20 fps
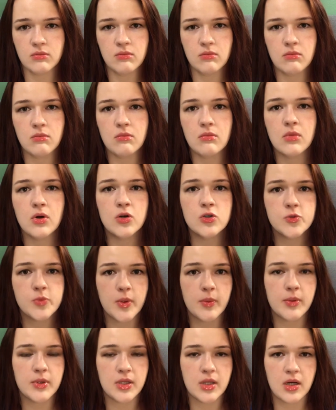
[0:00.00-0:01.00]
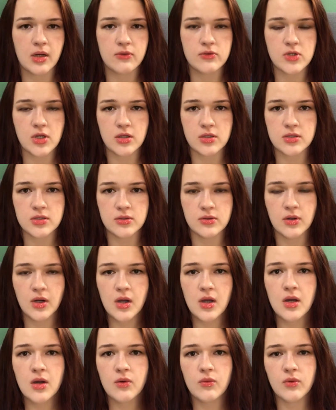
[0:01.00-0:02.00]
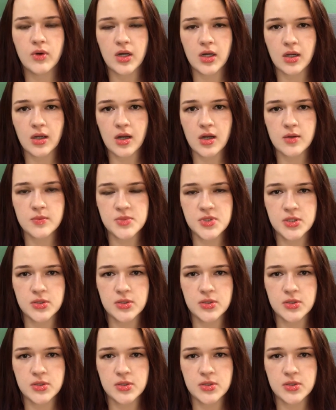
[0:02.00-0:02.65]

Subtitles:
most people that I've talked to when it comes